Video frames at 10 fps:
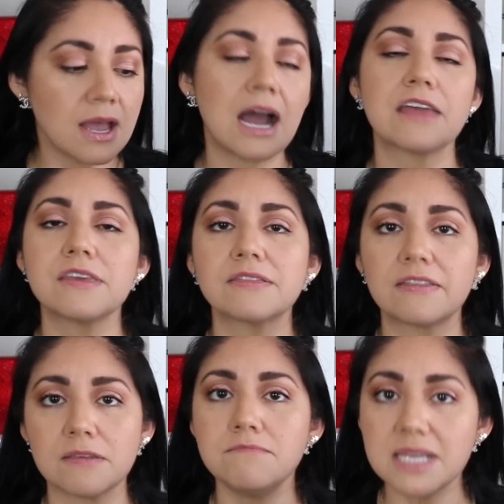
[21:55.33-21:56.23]
I think
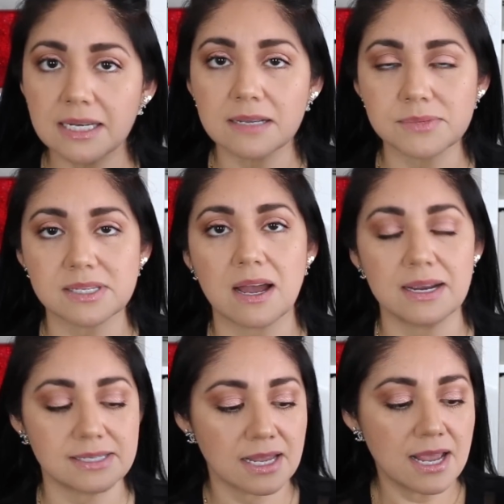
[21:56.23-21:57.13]
that the medium
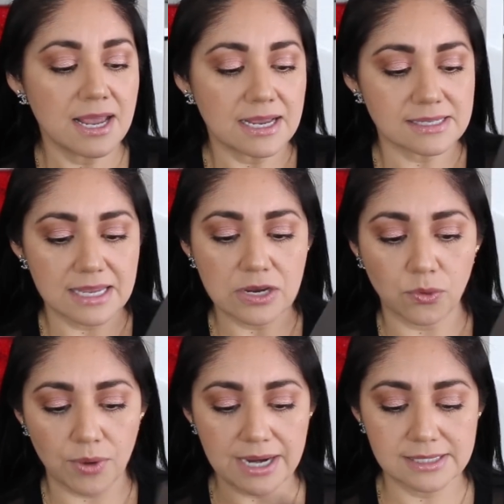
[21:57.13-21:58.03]
size is a
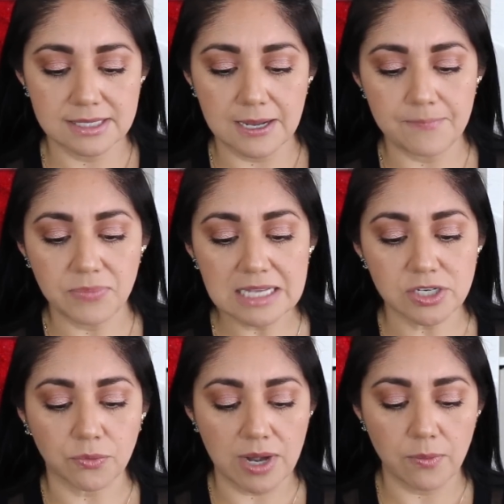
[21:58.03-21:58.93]
great um, is
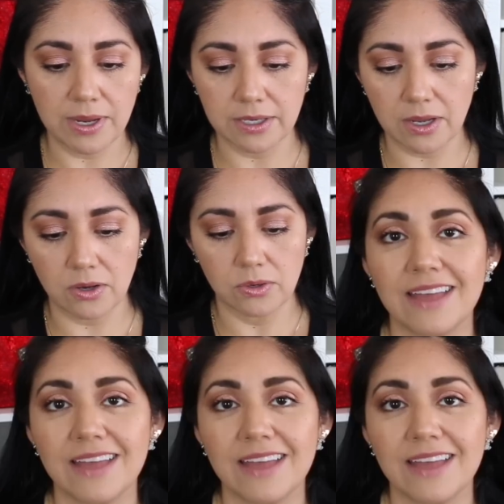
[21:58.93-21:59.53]
a great way to go.